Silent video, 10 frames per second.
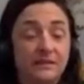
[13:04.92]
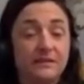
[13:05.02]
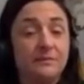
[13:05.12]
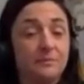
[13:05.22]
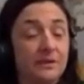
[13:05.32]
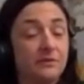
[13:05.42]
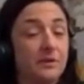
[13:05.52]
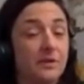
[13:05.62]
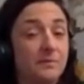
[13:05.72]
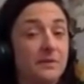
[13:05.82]
He played a
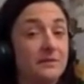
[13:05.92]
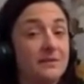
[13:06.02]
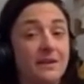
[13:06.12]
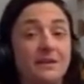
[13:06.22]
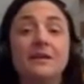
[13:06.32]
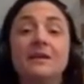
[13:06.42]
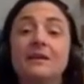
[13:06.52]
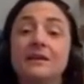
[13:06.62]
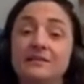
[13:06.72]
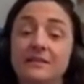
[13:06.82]
great game the other day.
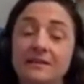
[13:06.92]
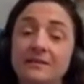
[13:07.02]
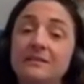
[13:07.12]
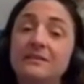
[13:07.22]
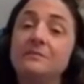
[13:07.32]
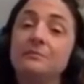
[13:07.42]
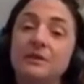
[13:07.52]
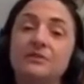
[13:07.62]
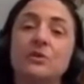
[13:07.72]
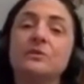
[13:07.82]
He did.
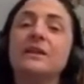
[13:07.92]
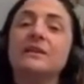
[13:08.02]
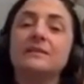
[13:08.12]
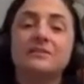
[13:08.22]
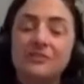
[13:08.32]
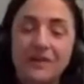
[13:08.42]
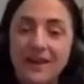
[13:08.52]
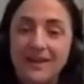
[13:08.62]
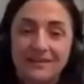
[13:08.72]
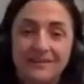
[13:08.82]
But don't let it get to your
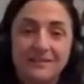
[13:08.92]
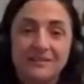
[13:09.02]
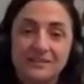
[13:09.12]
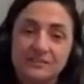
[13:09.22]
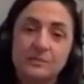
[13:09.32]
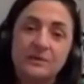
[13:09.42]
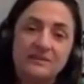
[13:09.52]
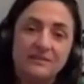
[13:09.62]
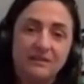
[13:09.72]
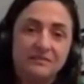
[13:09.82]
head because that's what he
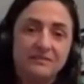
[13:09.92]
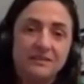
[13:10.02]
does.